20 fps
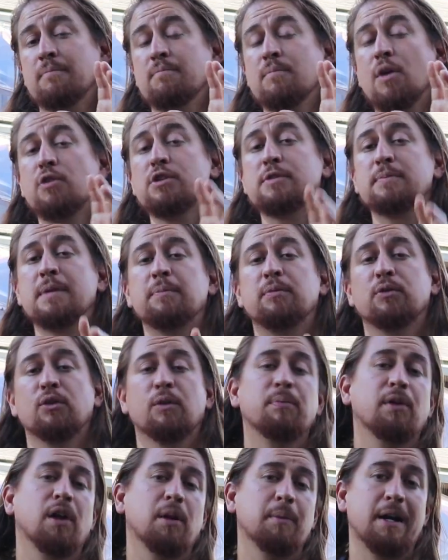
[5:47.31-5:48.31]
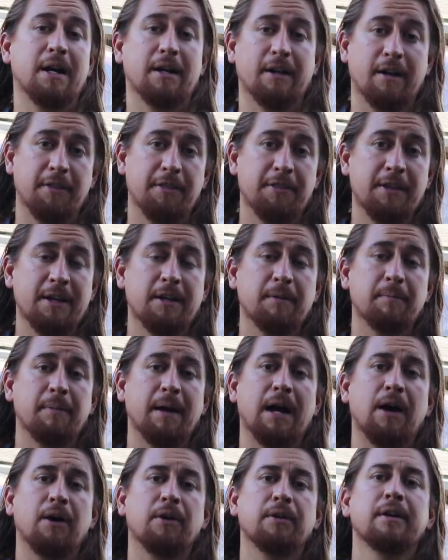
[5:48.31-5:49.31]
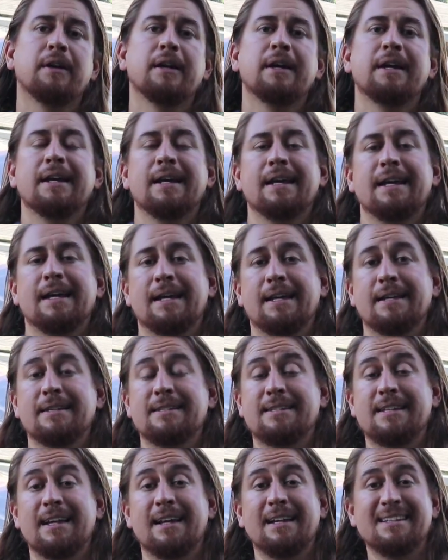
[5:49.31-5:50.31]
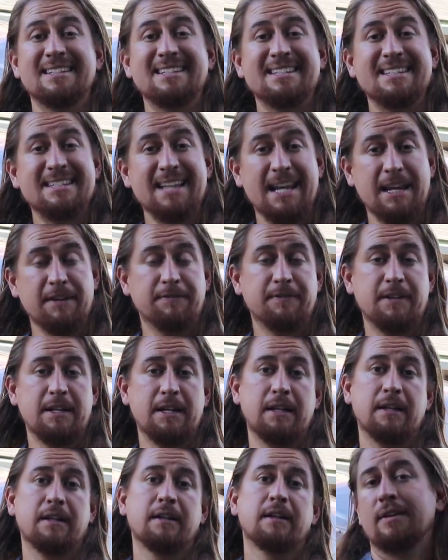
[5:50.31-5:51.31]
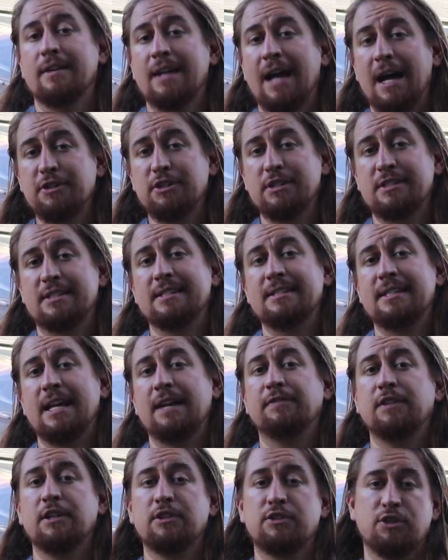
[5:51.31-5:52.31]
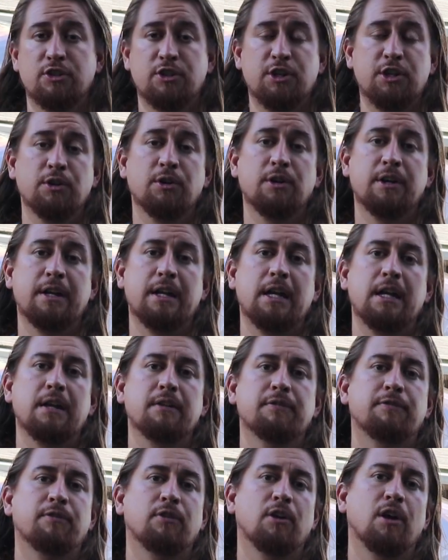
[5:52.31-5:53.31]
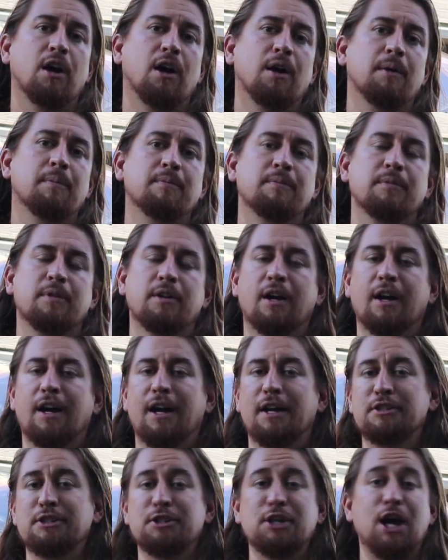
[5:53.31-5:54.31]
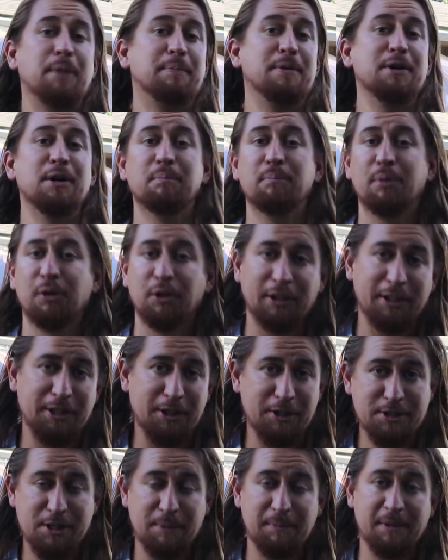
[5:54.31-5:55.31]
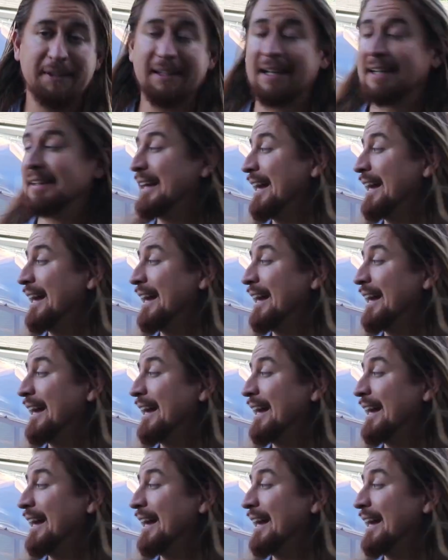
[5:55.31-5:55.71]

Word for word: most people are probably not going to think about is safety. Not just the safety and security from stopping a bullet or something like